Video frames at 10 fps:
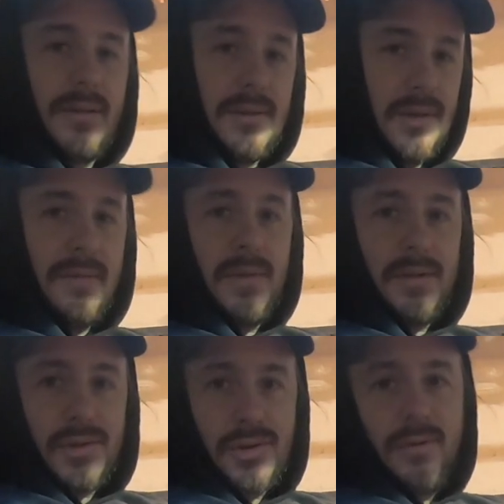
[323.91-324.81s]
The shifter
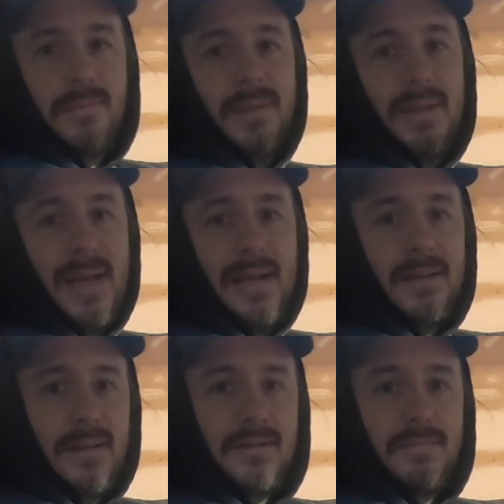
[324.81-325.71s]
should be
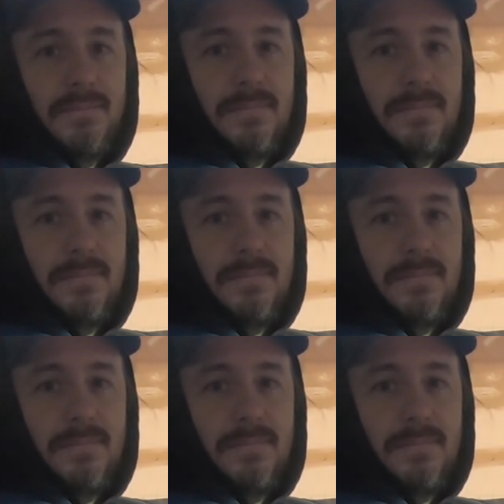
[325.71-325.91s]
at this